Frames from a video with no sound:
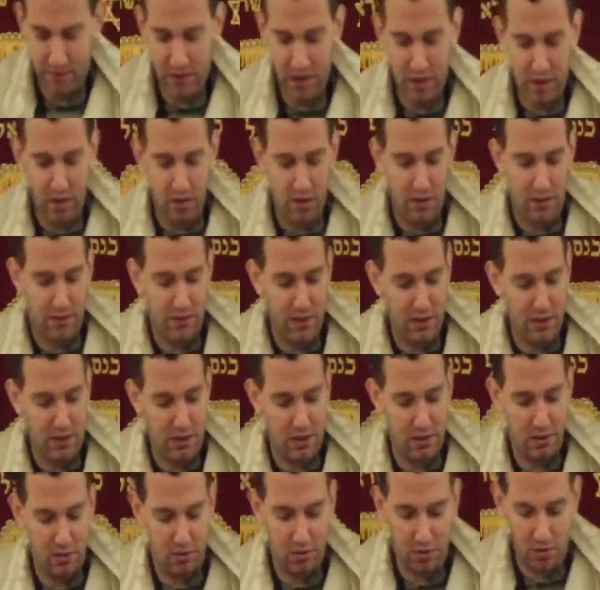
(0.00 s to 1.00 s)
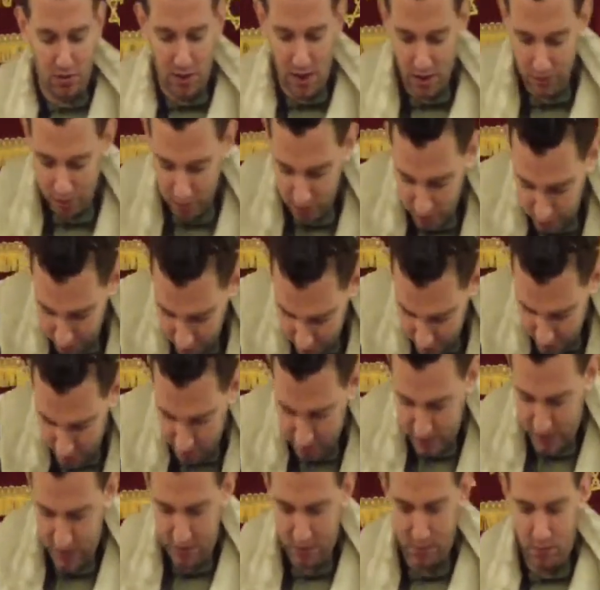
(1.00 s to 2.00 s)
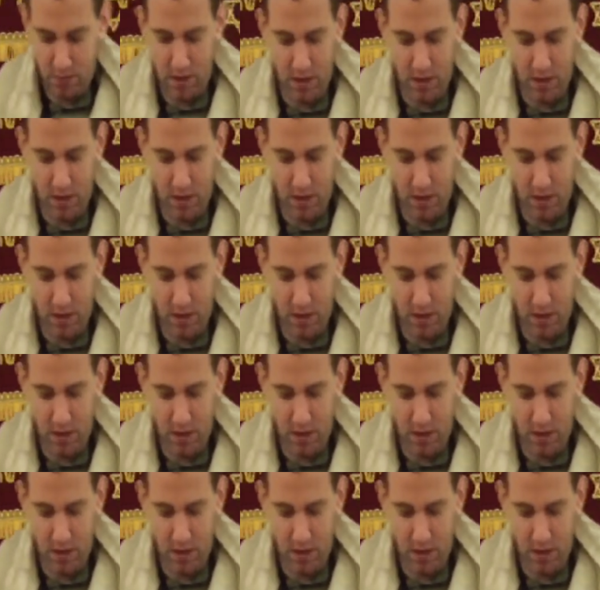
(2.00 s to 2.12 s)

Below, the Mishnah describes what does that mean.